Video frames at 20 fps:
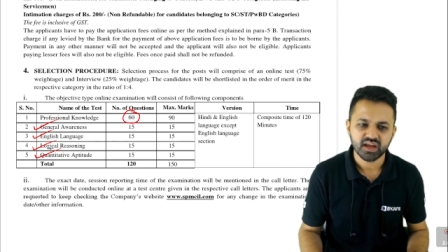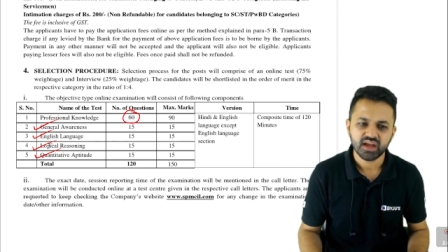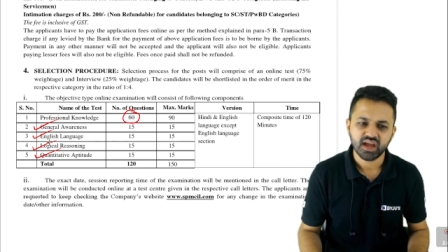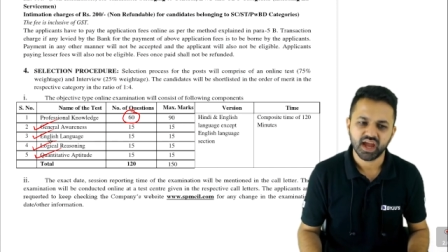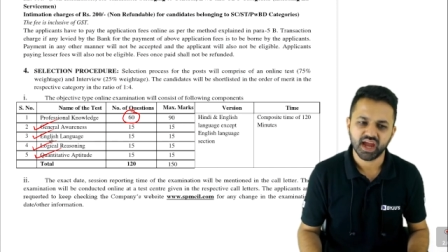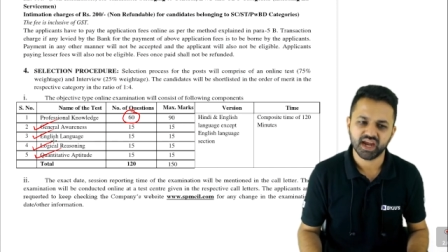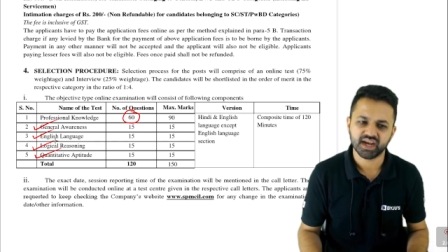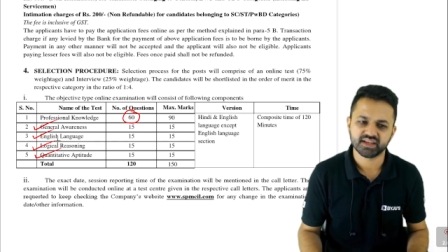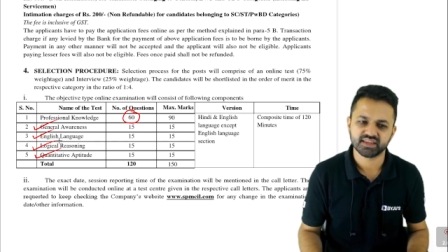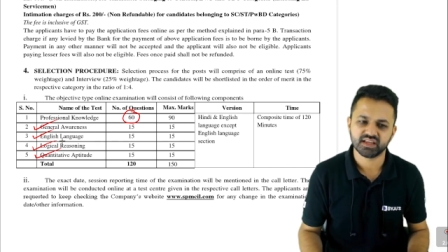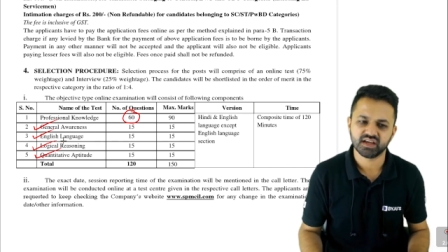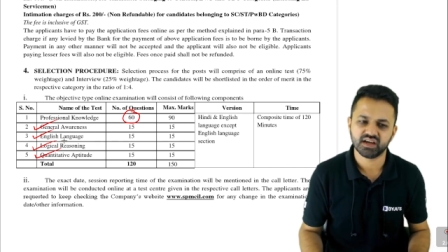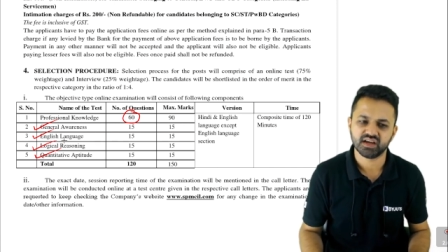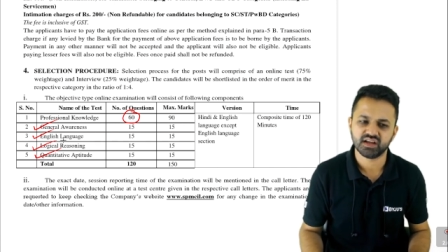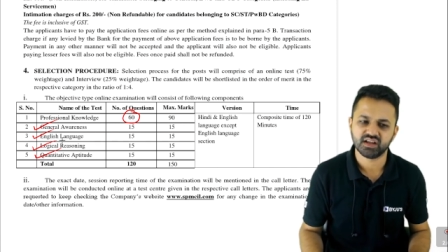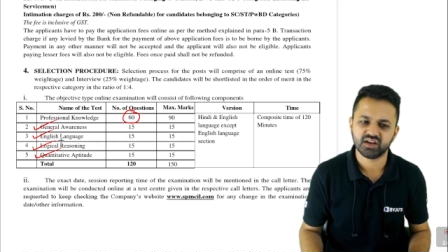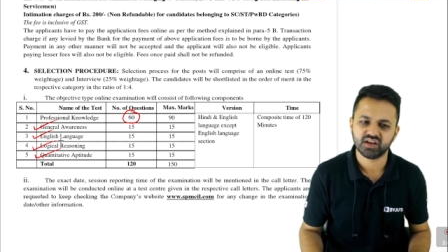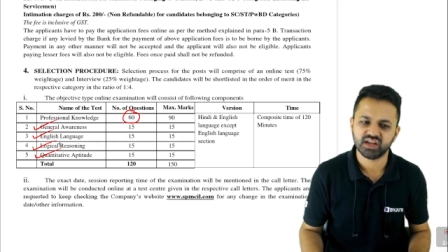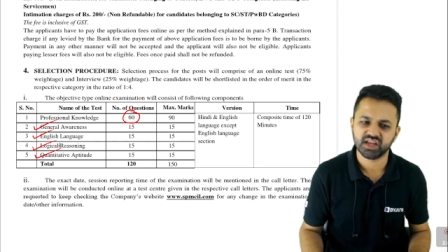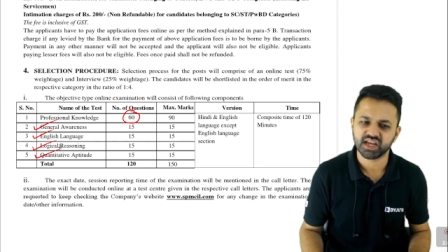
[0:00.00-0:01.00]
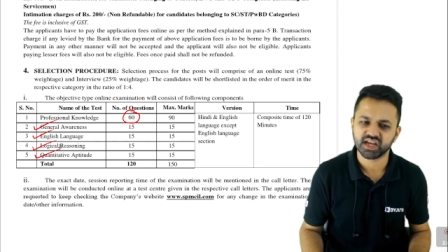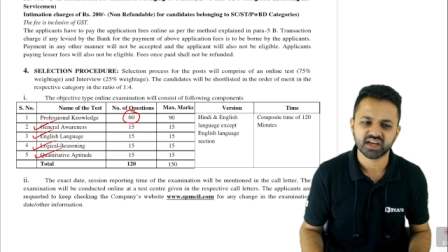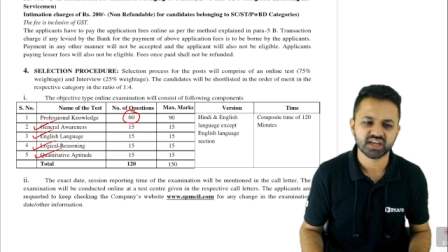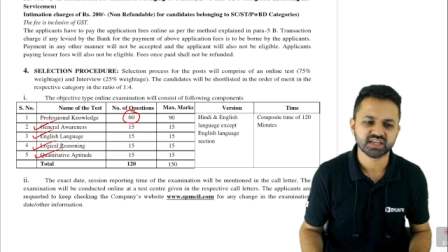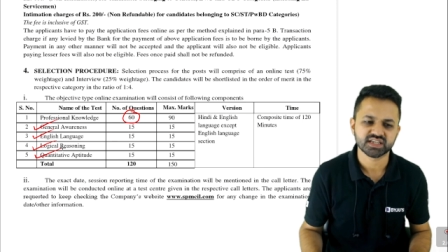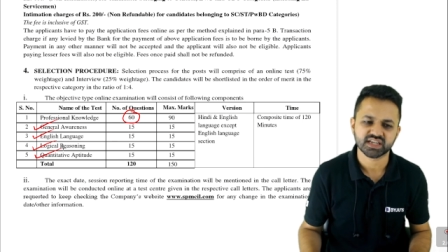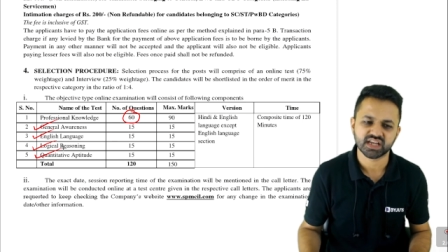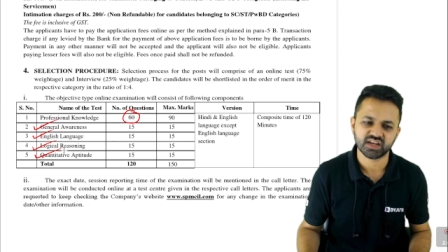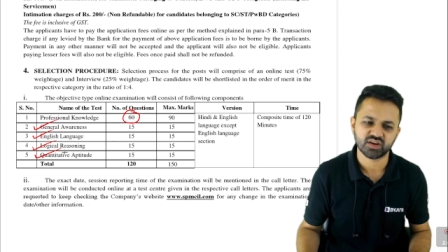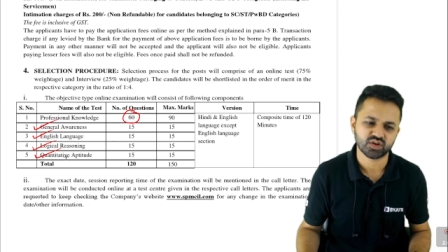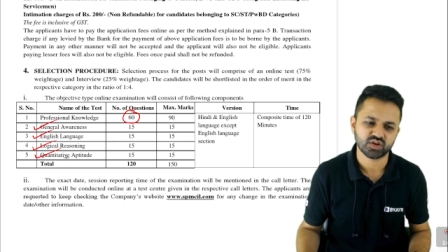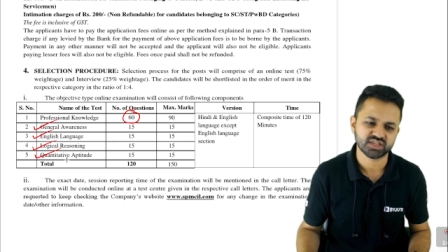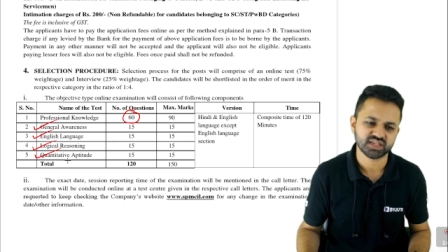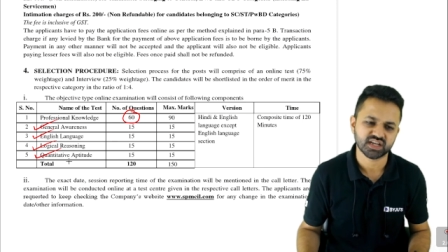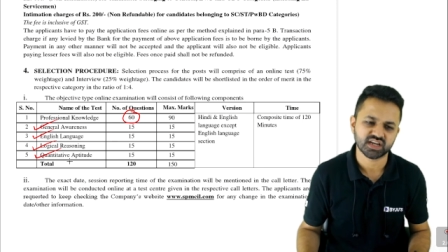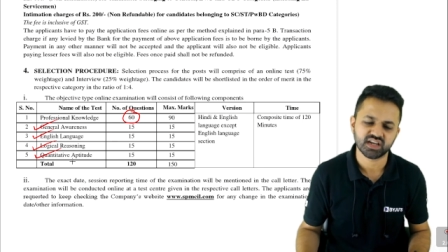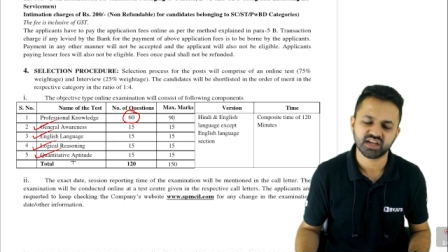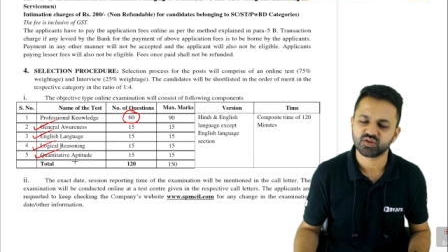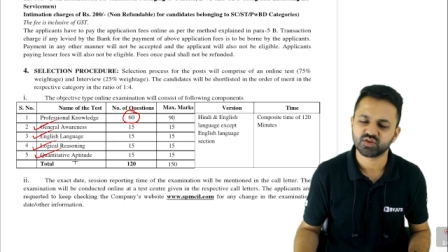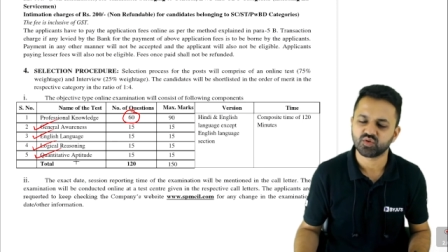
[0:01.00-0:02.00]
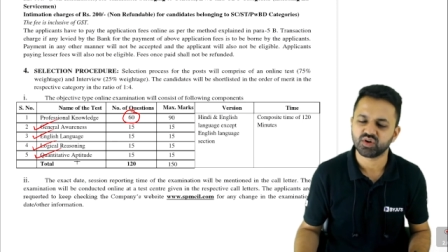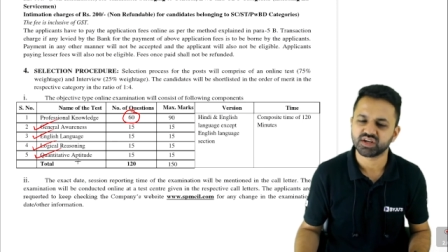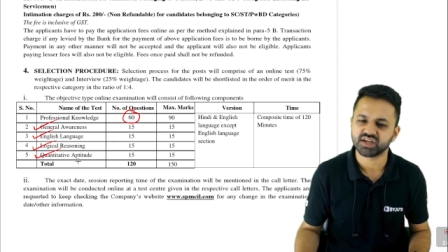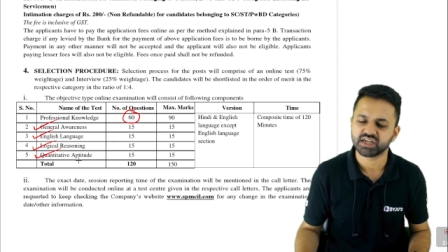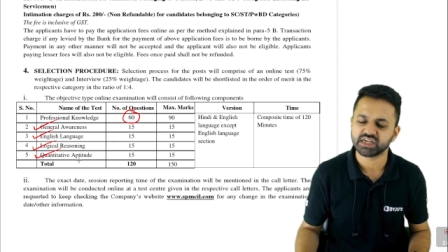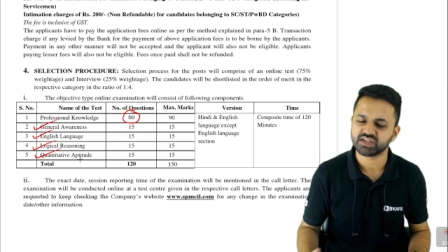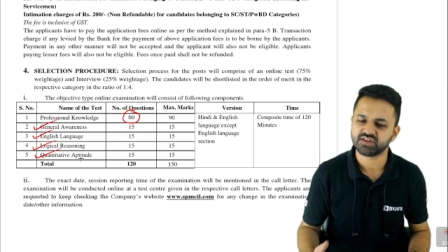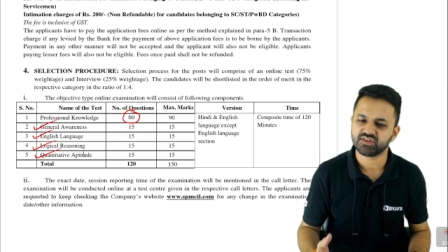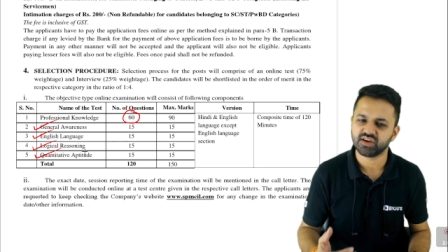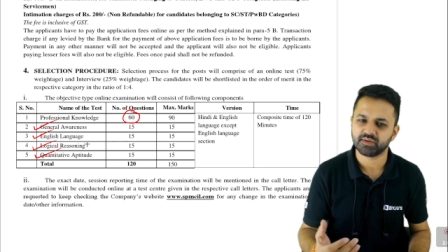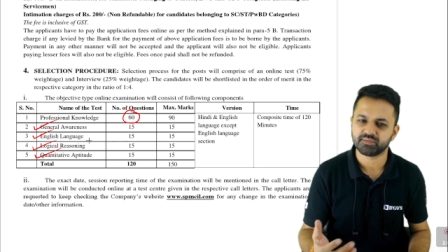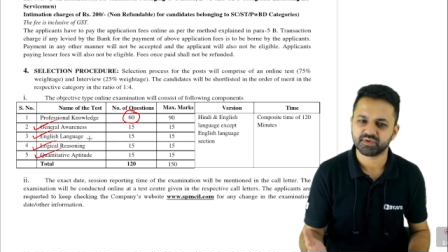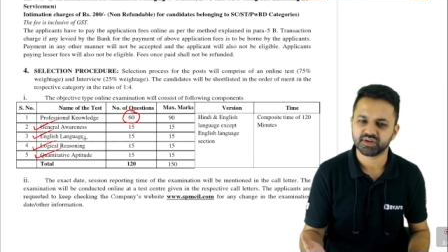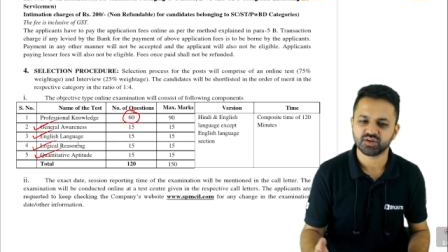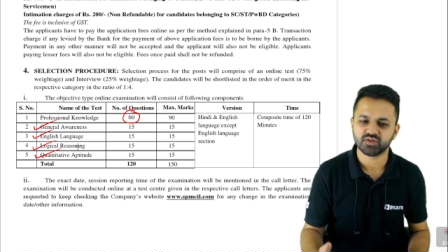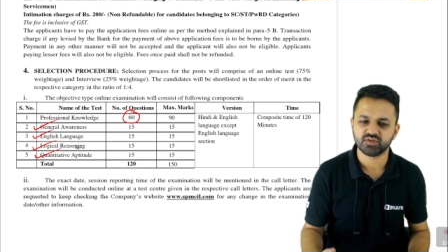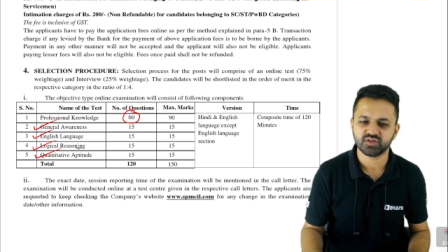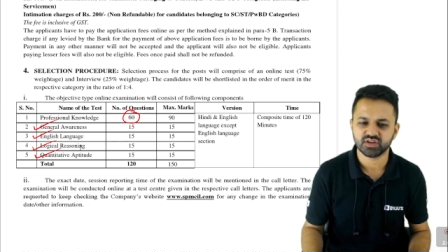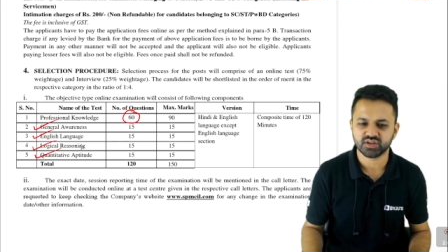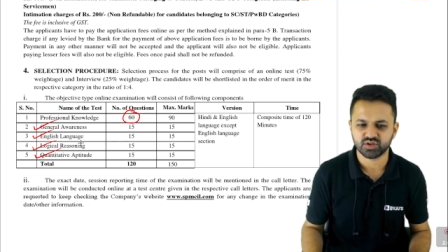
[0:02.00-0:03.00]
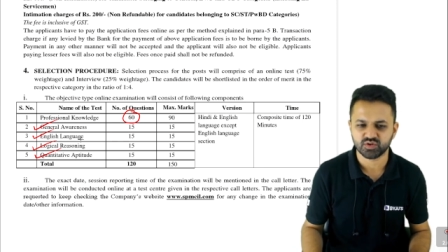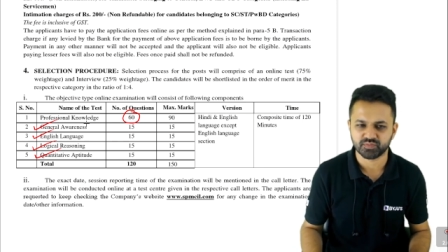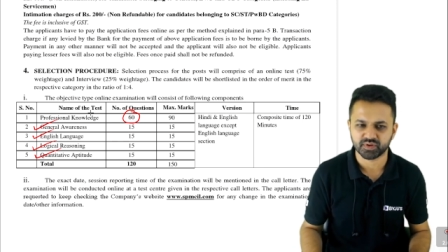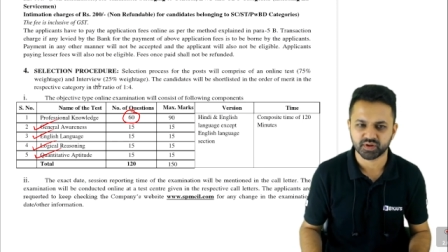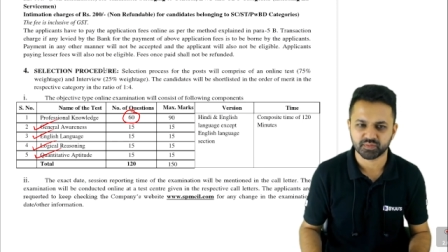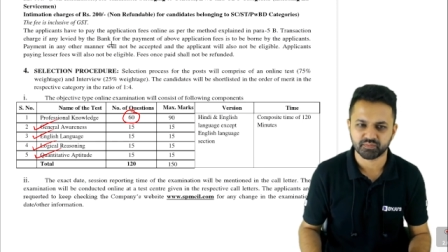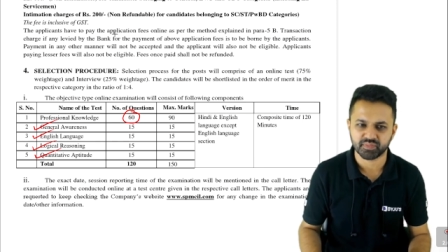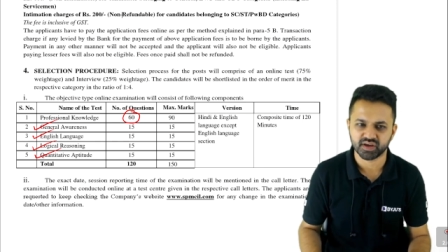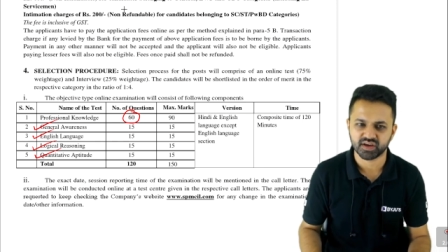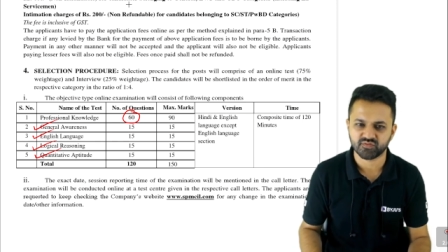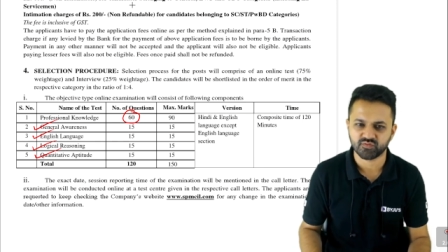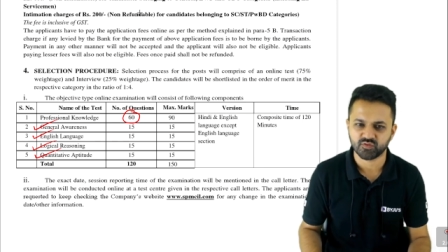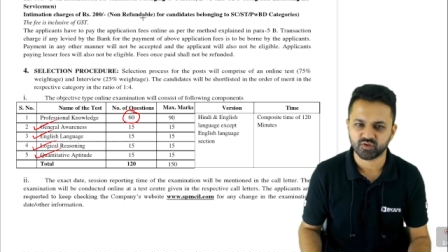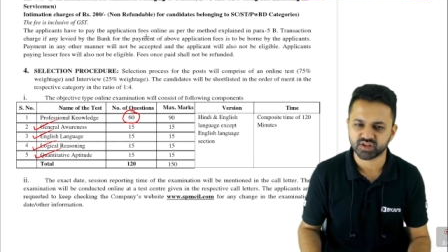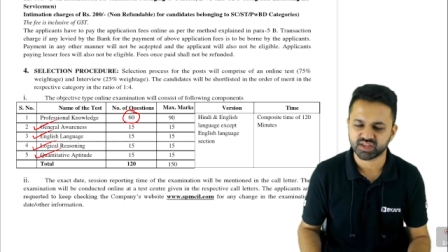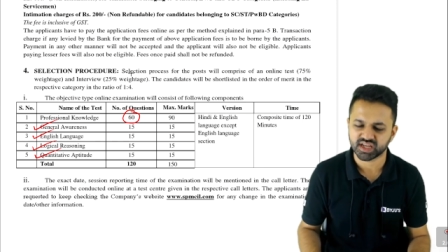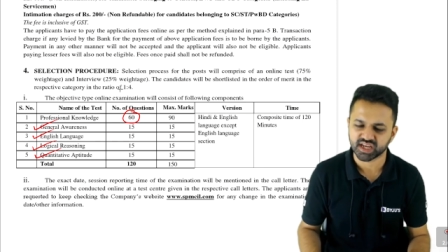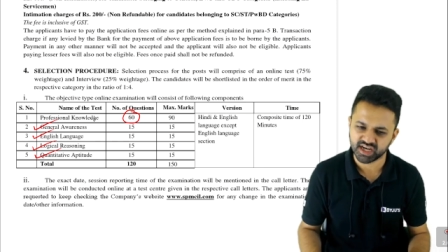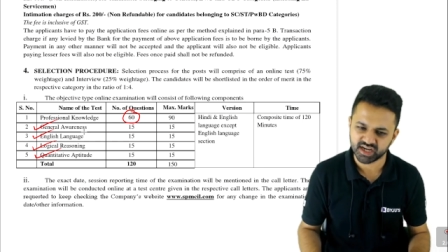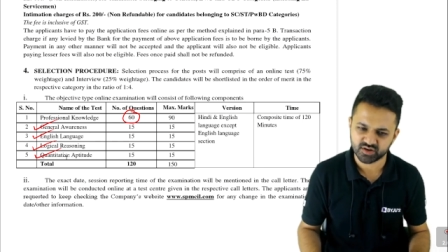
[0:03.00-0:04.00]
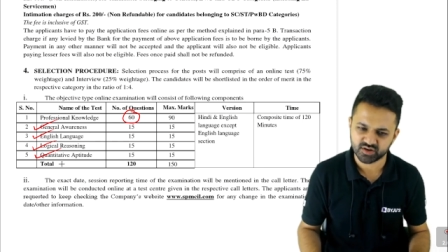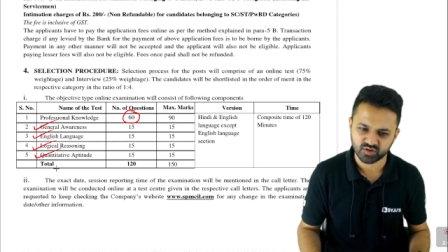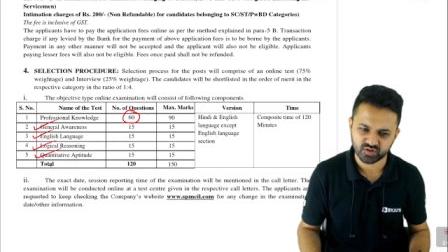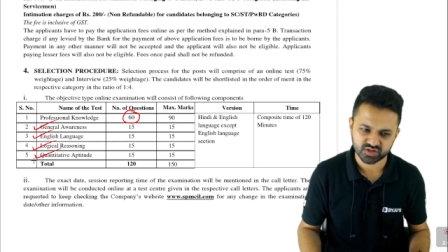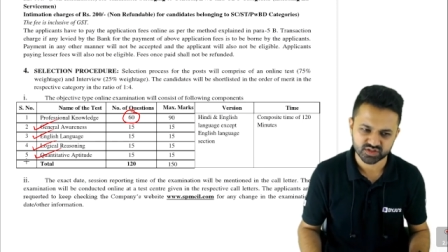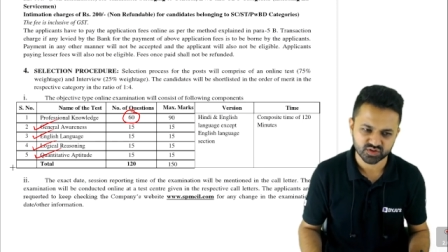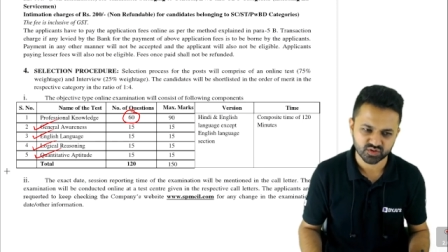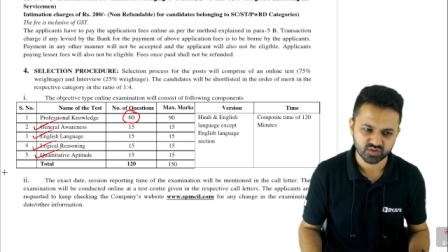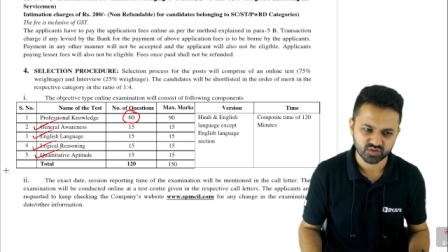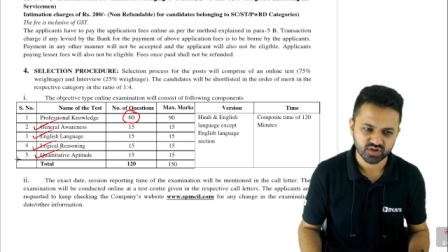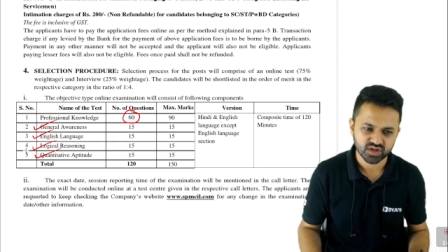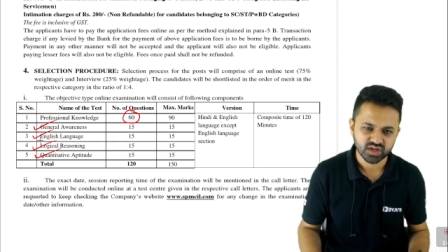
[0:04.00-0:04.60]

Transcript: and the English logical and quantitative aptitude you prepare for the gate also.